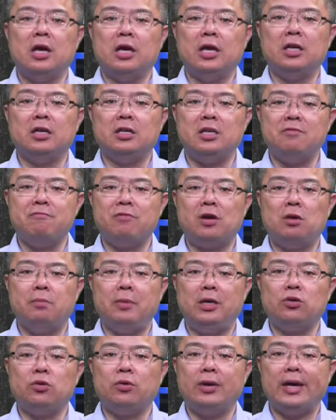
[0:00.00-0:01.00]
in the
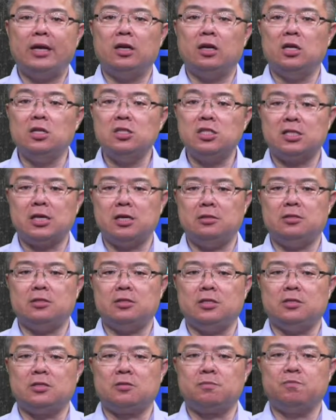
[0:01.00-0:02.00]
environmental and earth
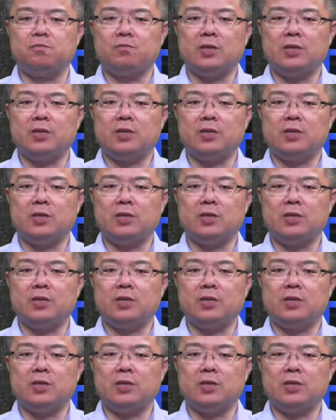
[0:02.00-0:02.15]
sciences,